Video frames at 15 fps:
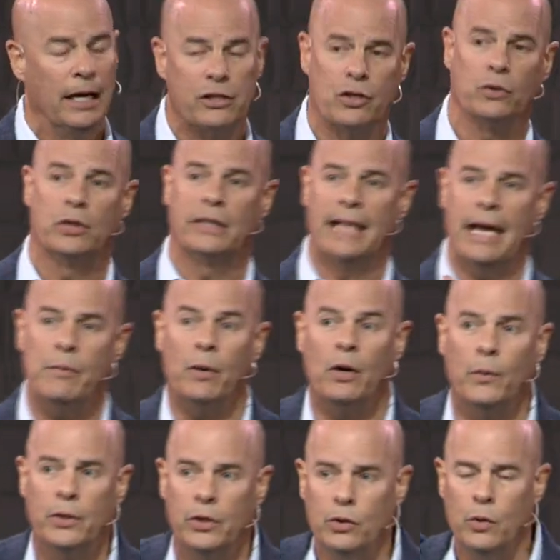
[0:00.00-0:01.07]
And so today,
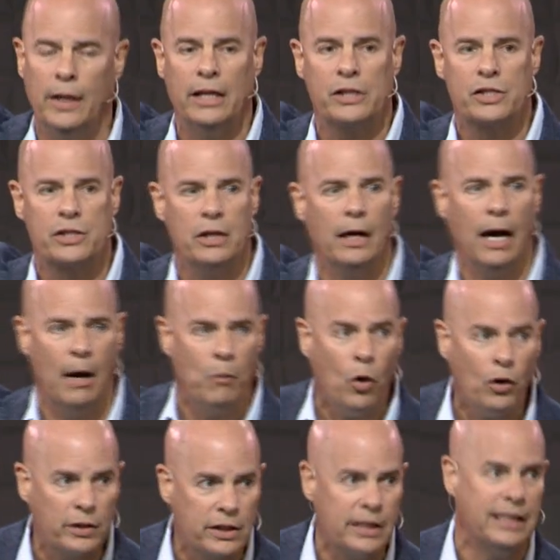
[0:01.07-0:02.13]
what I'm going to do is, I
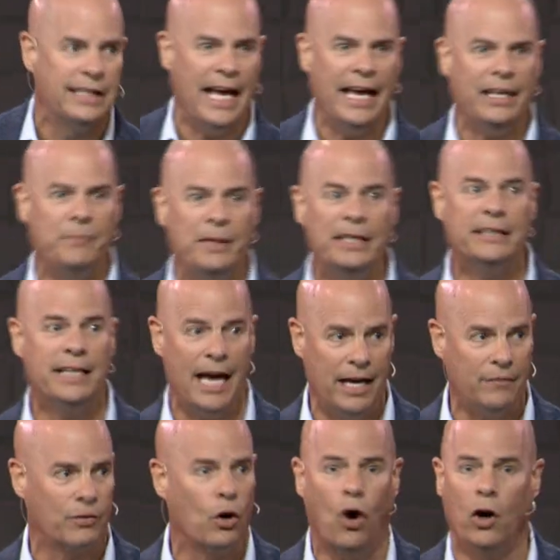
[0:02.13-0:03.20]
want today to be a
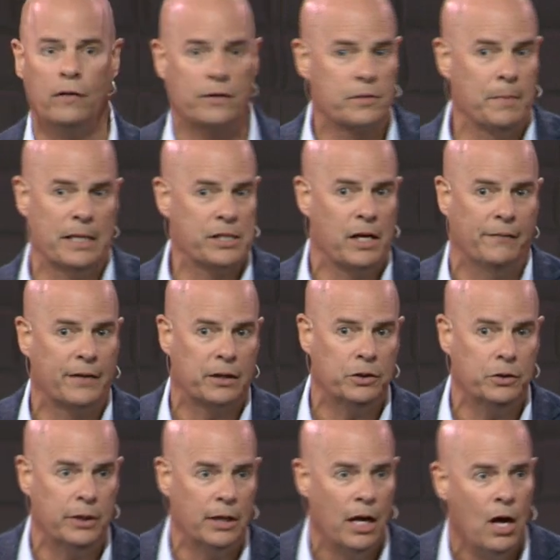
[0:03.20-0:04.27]
day for all of us, myself
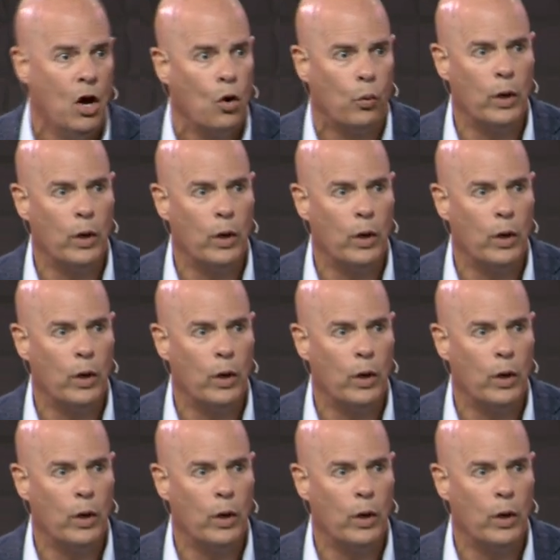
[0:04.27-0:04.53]
included.